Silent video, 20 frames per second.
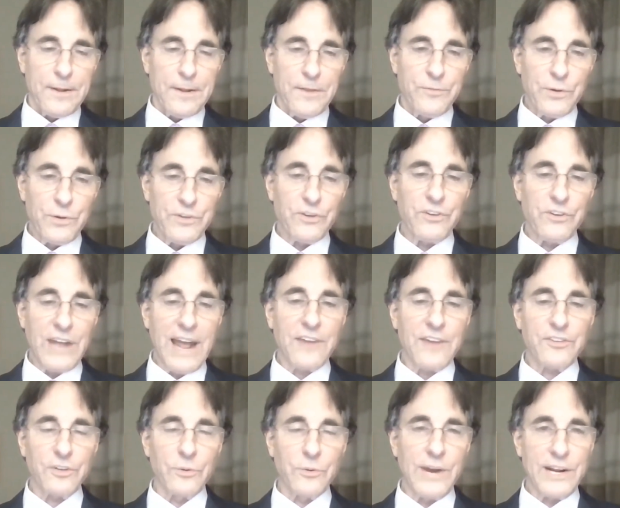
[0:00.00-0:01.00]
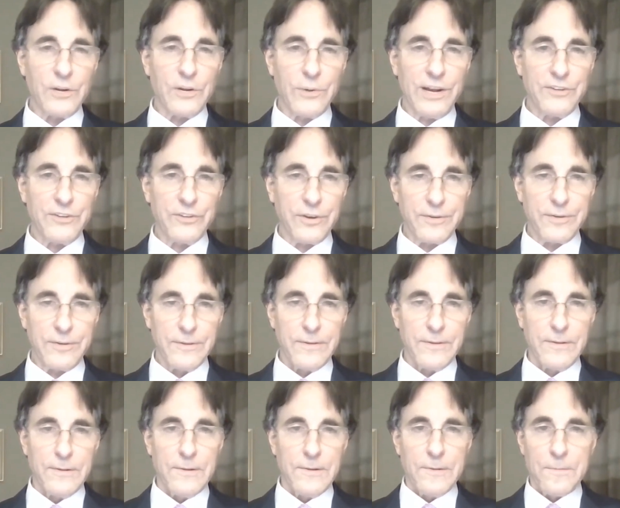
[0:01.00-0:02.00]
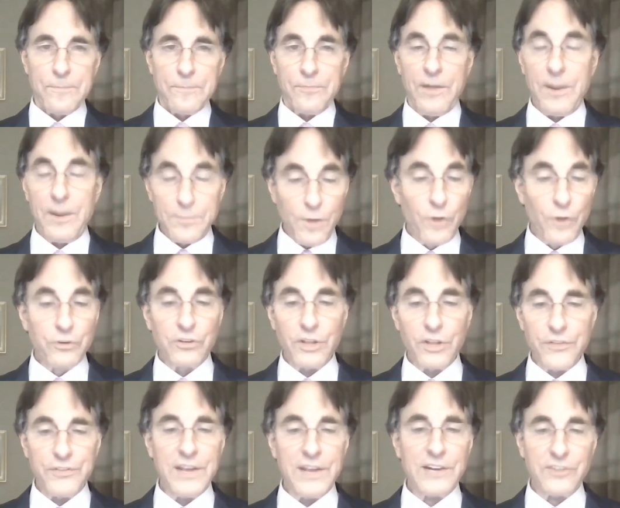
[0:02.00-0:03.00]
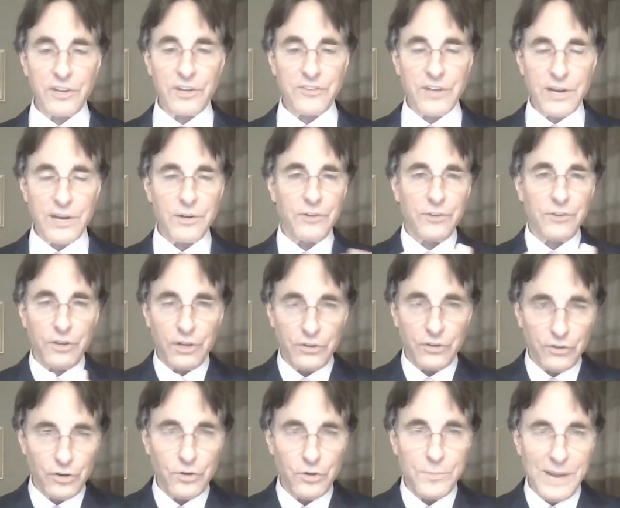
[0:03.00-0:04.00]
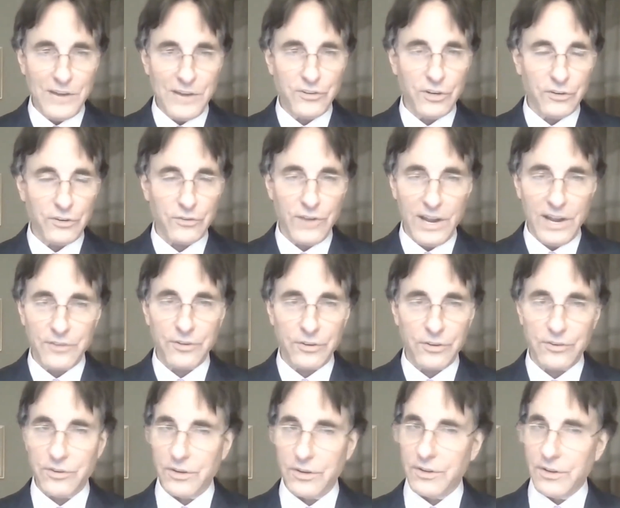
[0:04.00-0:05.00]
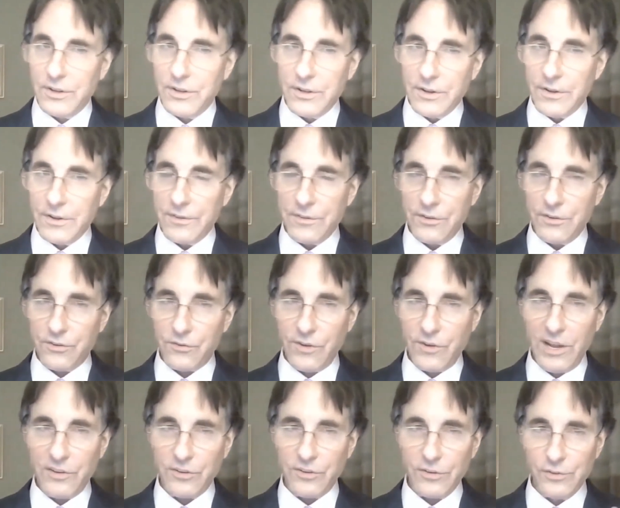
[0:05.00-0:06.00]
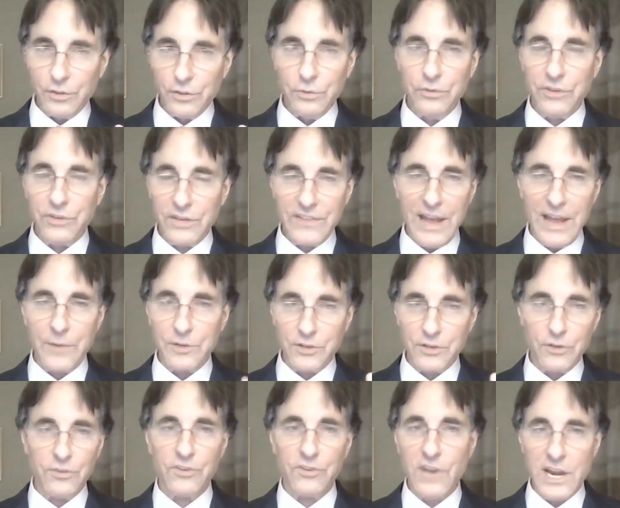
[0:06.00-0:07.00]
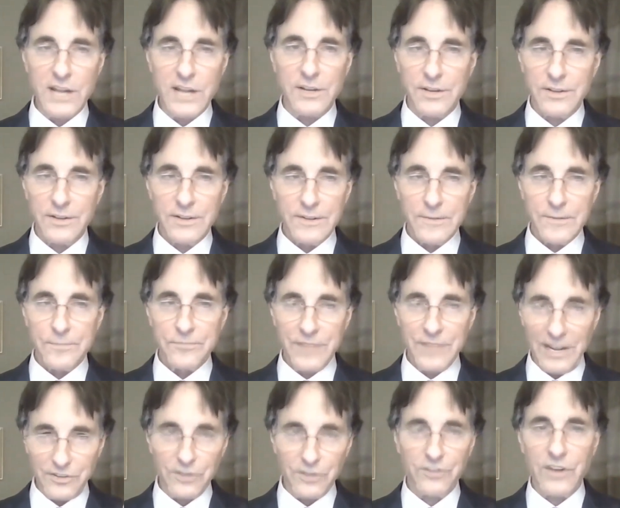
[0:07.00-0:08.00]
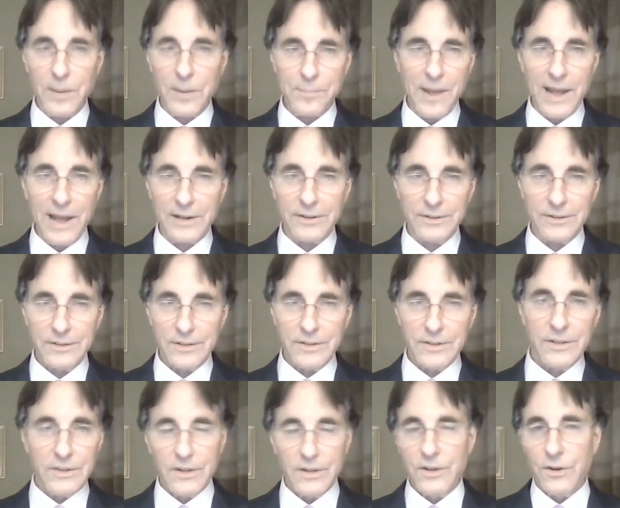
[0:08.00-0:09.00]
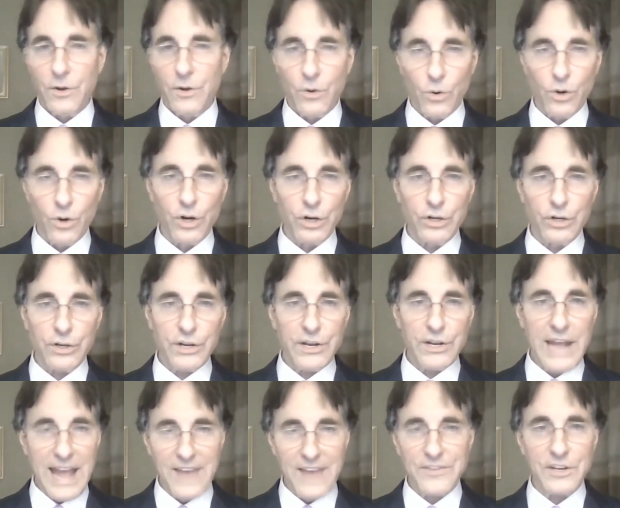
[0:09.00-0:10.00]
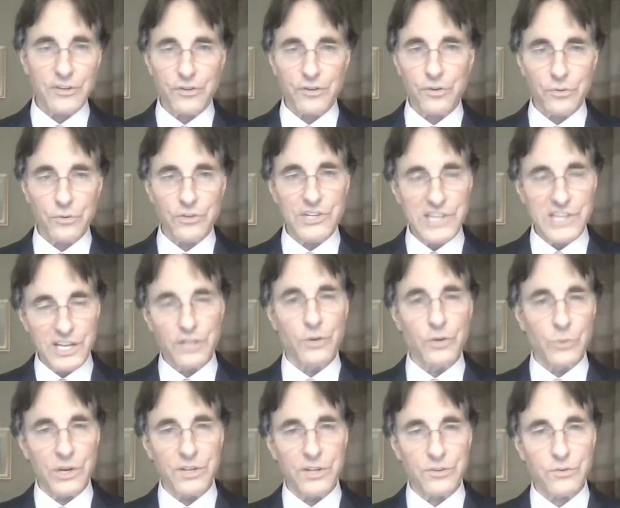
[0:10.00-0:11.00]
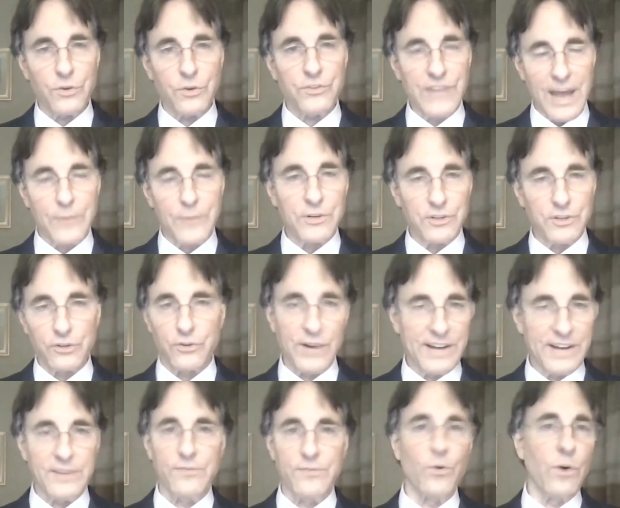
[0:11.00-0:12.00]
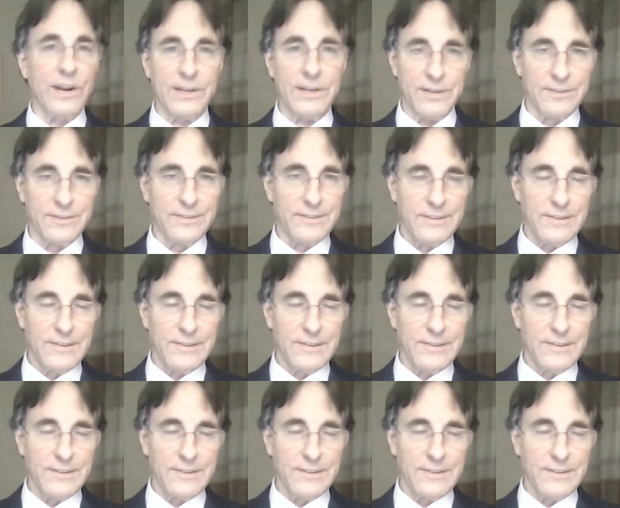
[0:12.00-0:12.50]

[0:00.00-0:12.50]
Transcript: if we just ask the right question. And most of the things I said, there's, there's two basic stresses. The stress of losing that which you seek, that's a setback, or having to deal with that which you're trying to avoid,